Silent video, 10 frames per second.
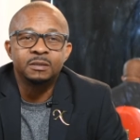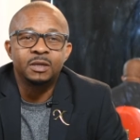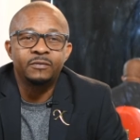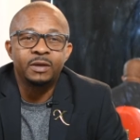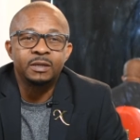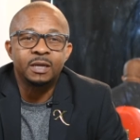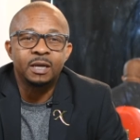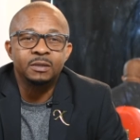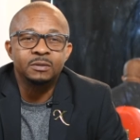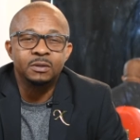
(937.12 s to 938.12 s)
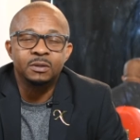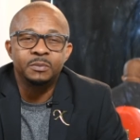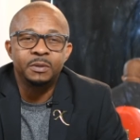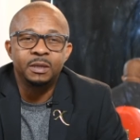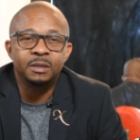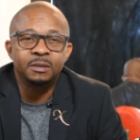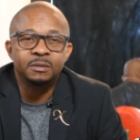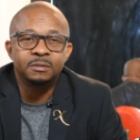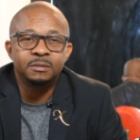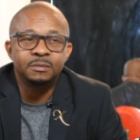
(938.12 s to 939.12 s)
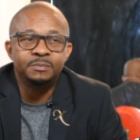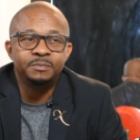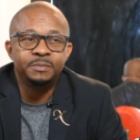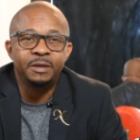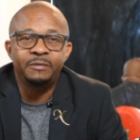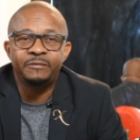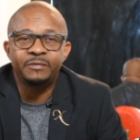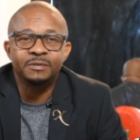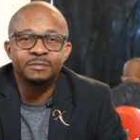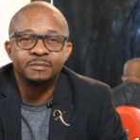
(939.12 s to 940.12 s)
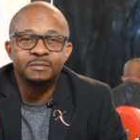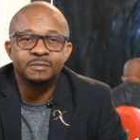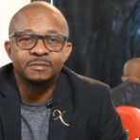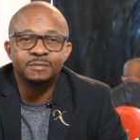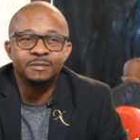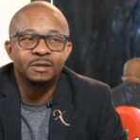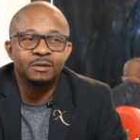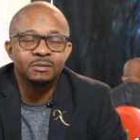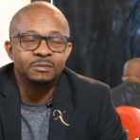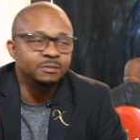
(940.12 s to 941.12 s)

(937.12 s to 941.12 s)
stuff like that. You know what I mean? And beef and you know